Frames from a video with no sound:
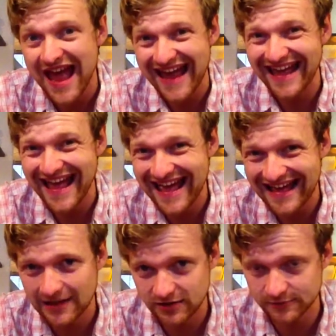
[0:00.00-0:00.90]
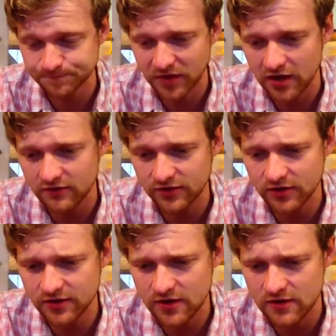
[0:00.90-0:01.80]
and a hell of a
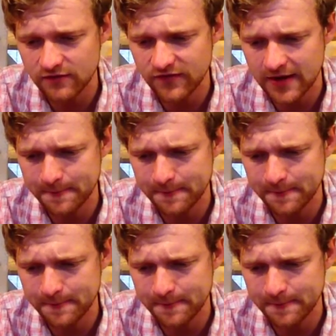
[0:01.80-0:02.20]
lot of,